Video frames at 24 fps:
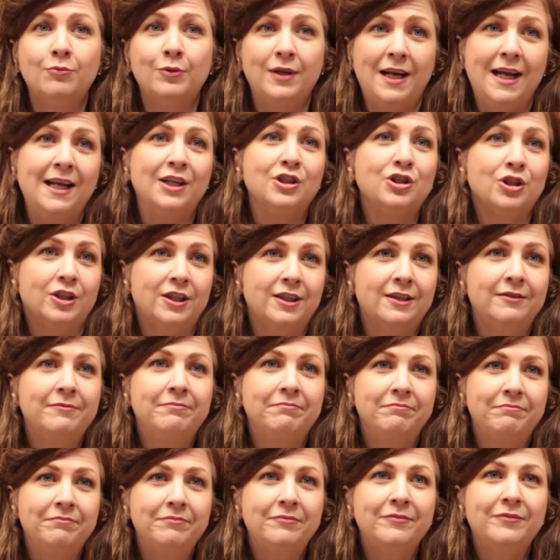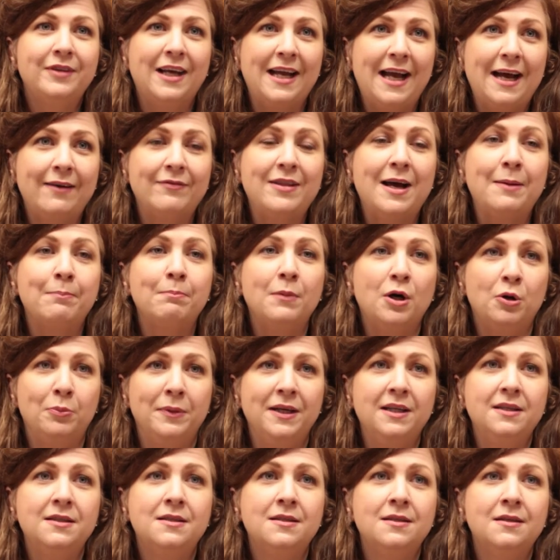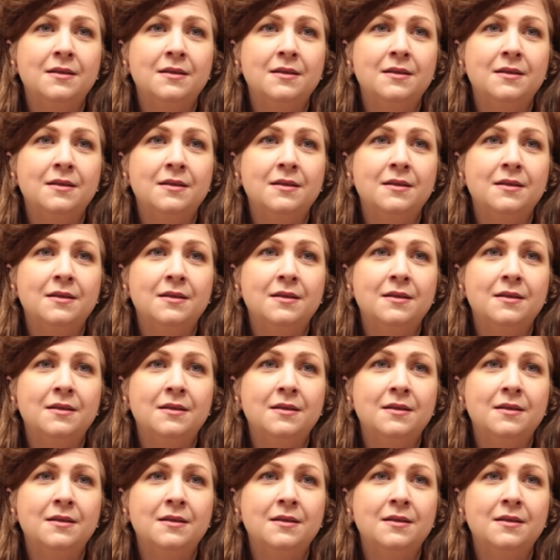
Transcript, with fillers: when Angela, they have that moment,